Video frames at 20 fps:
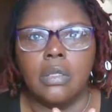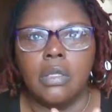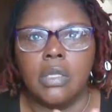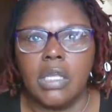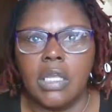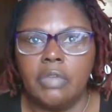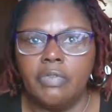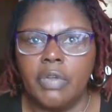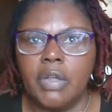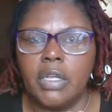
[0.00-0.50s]

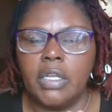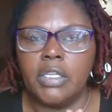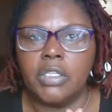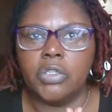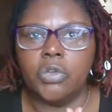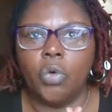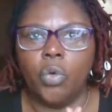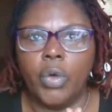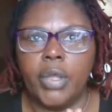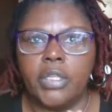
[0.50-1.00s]
Kiva
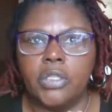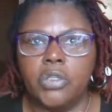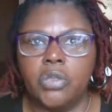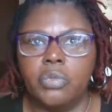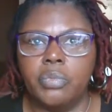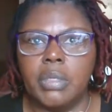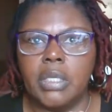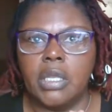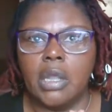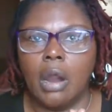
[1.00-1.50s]
is going
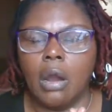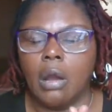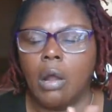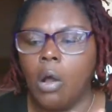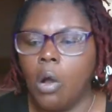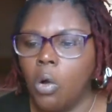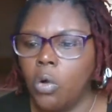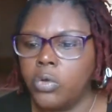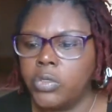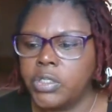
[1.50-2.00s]
to be our
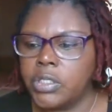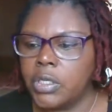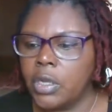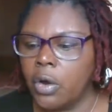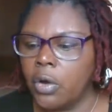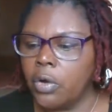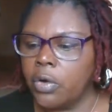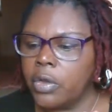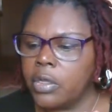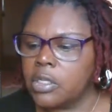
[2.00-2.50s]
host.
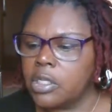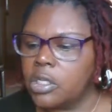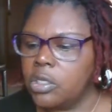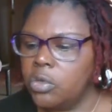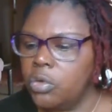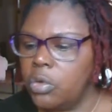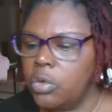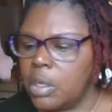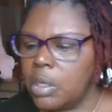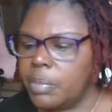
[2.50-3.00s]
Her and
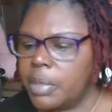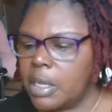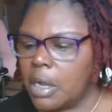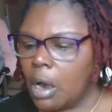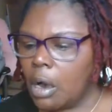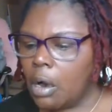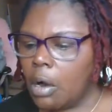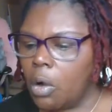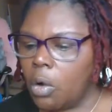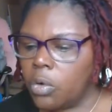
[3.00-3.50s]
Q can be
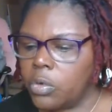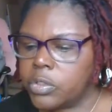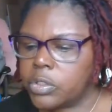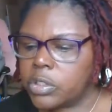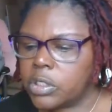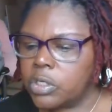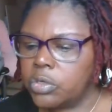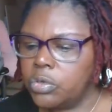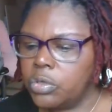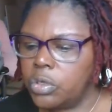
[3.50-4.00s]
our
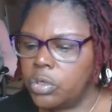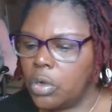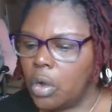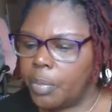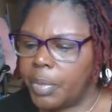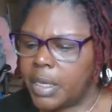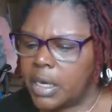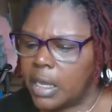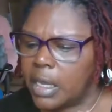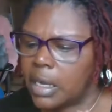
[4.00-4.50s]
host. Q, you
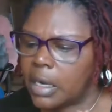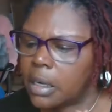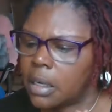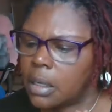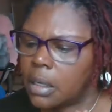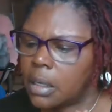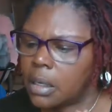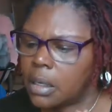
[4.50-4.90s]
going to be there?